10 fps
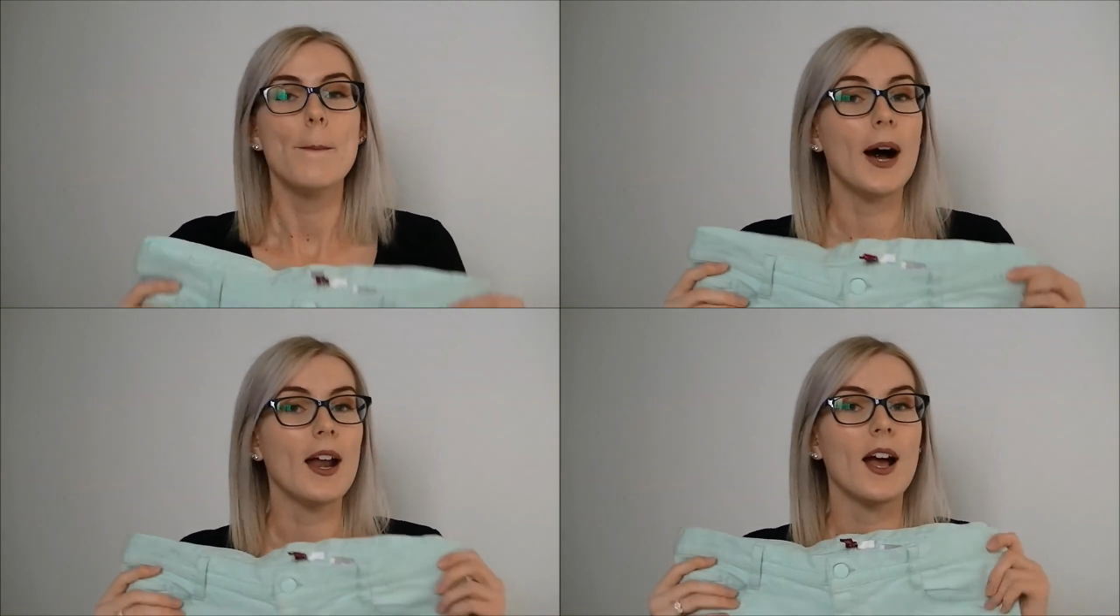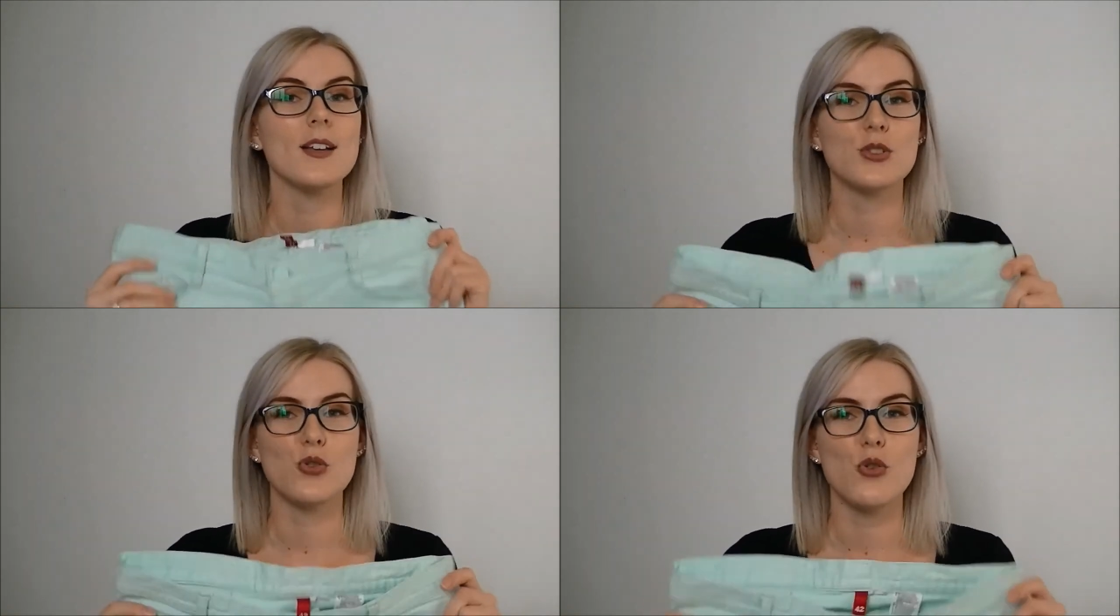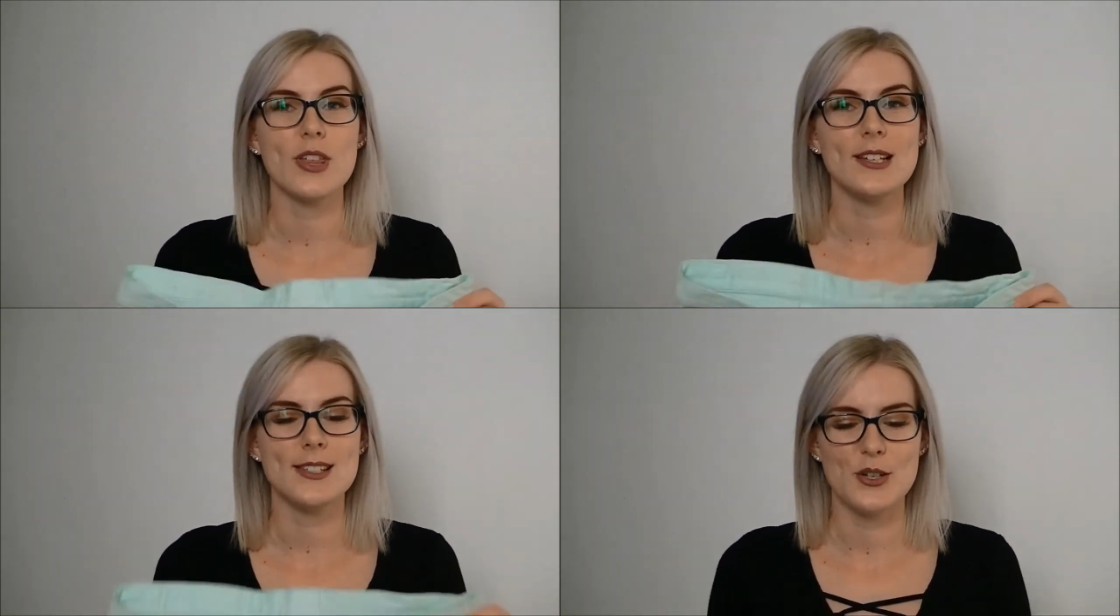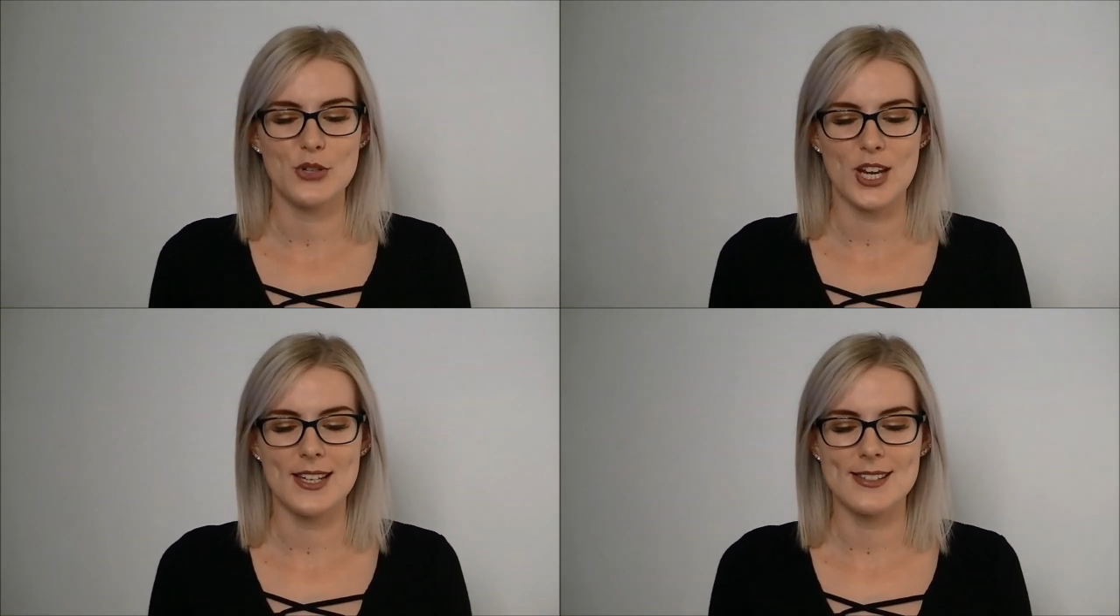But I saw these teal
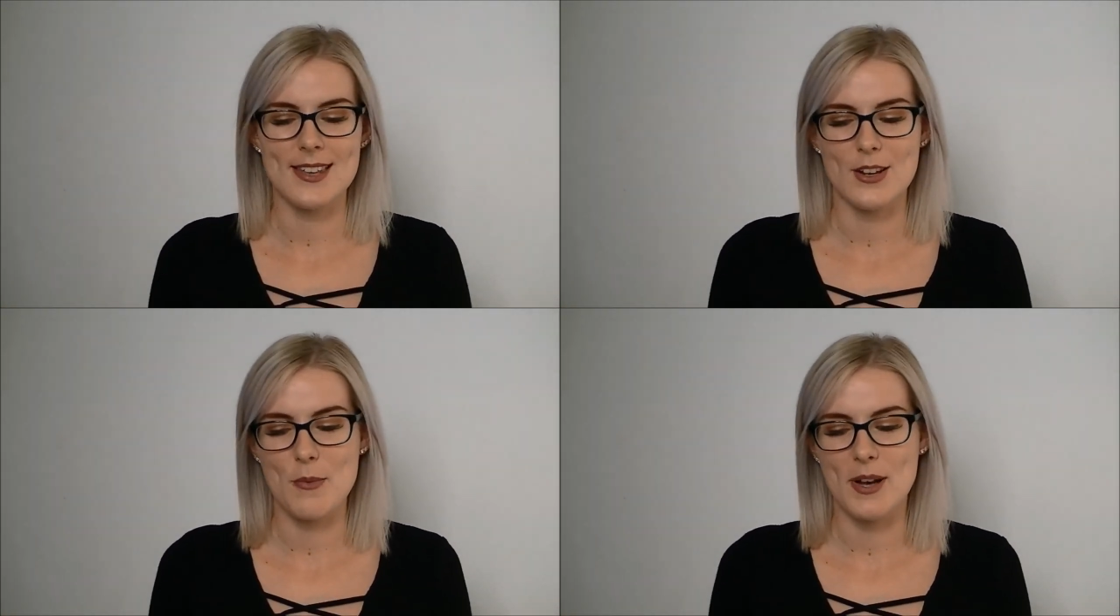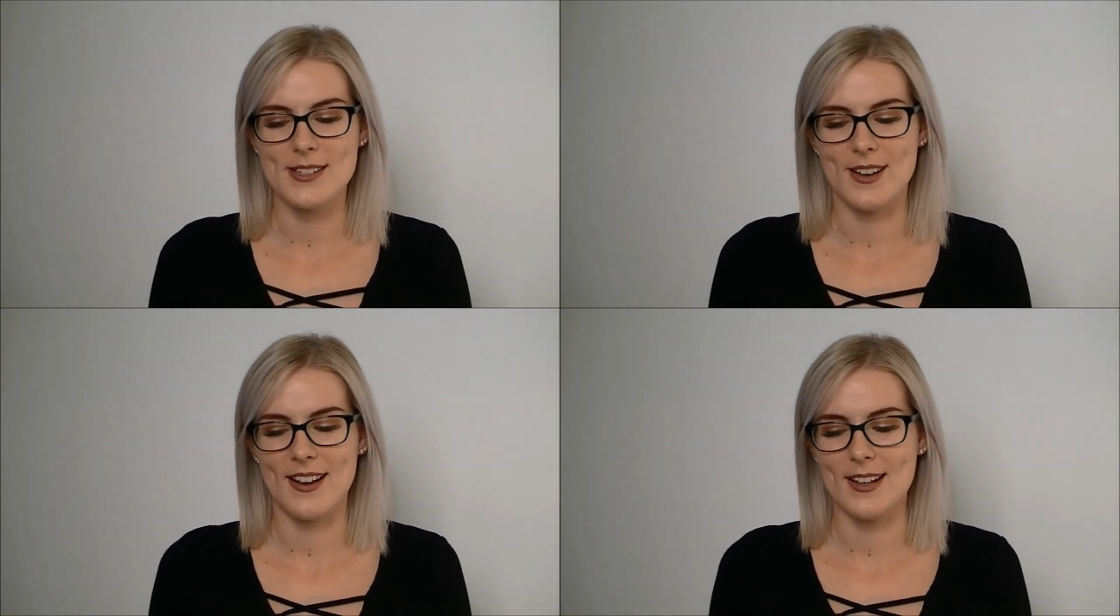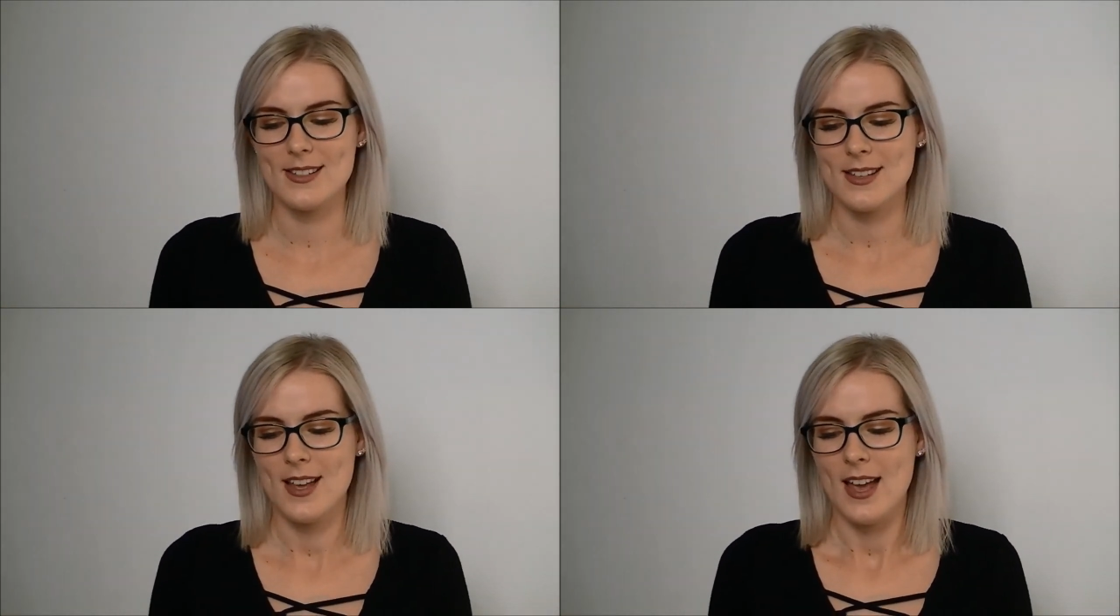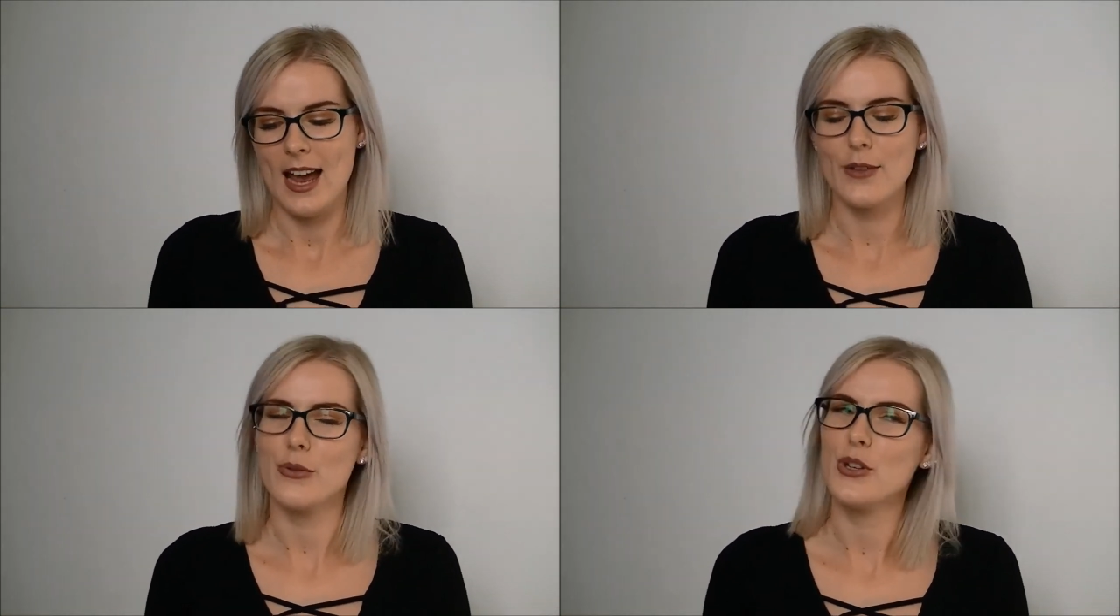jeans and they're in my size.
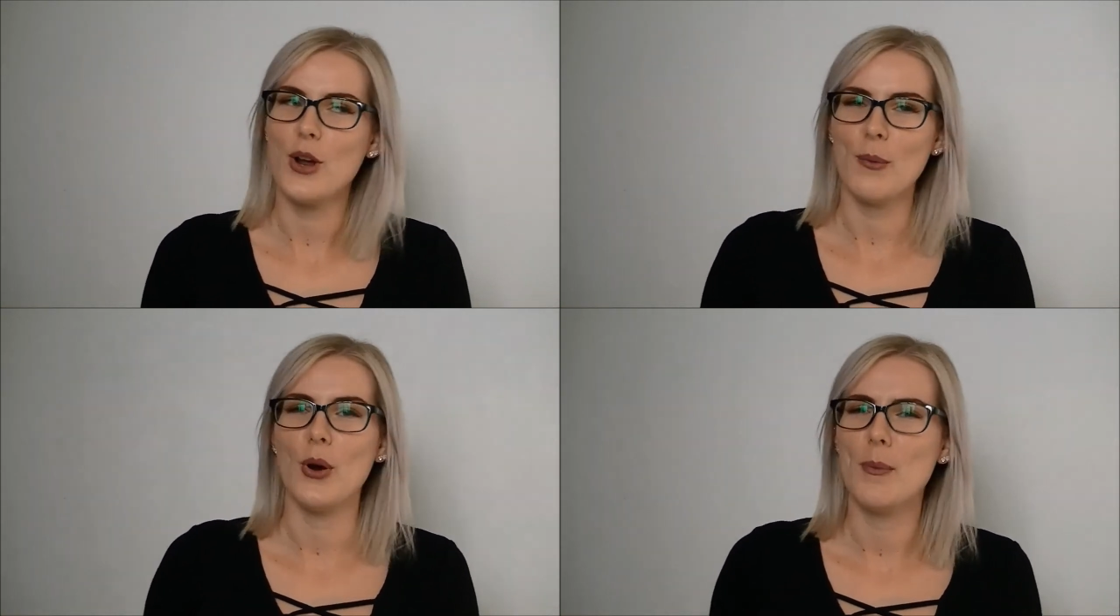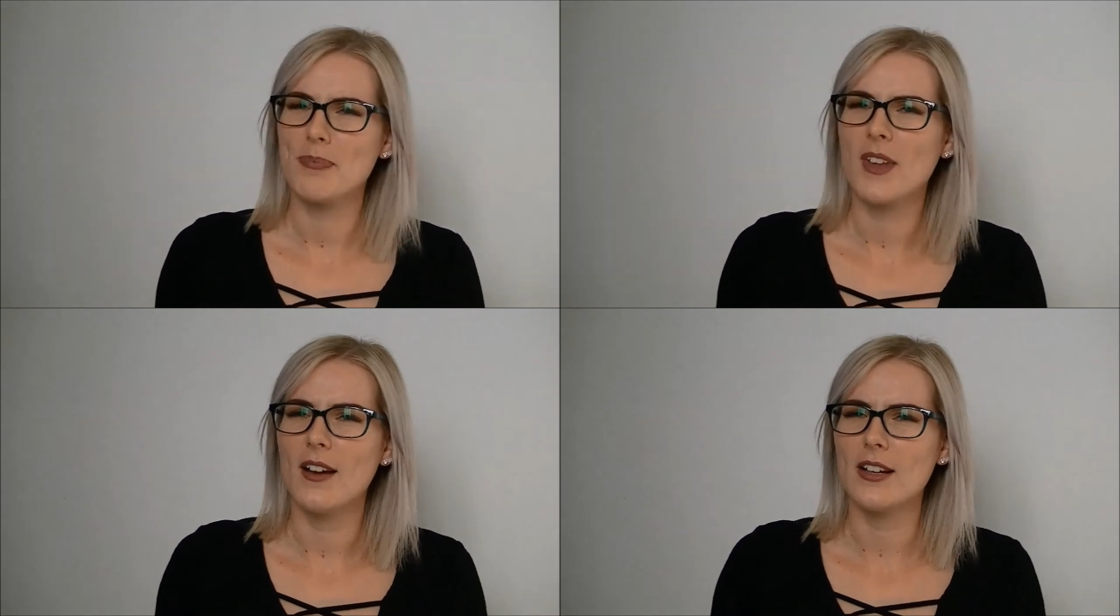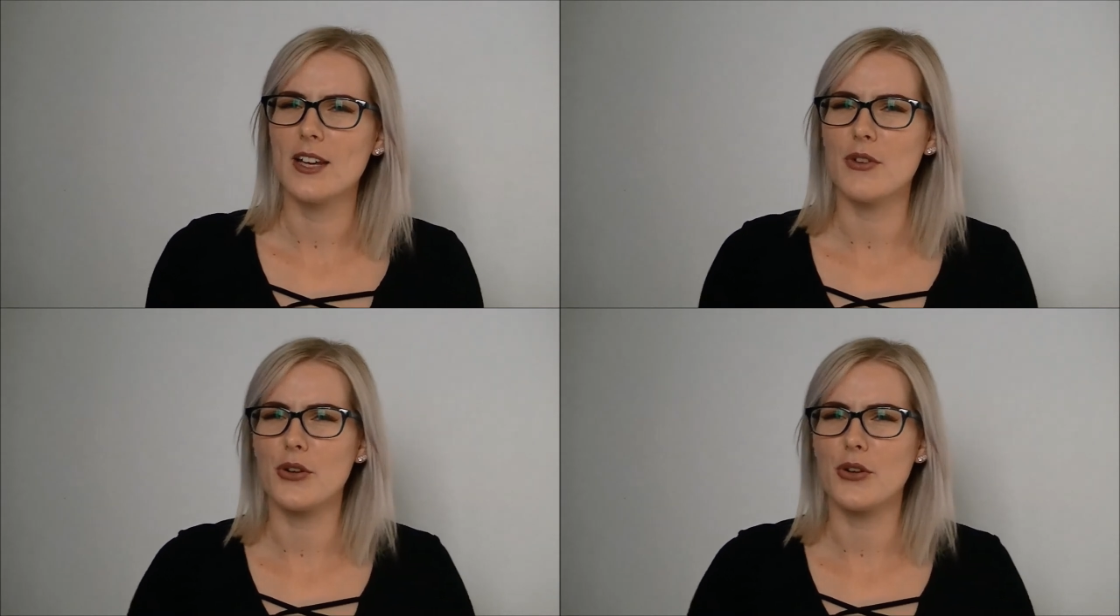And I thought, you know what? I'm gonna give it a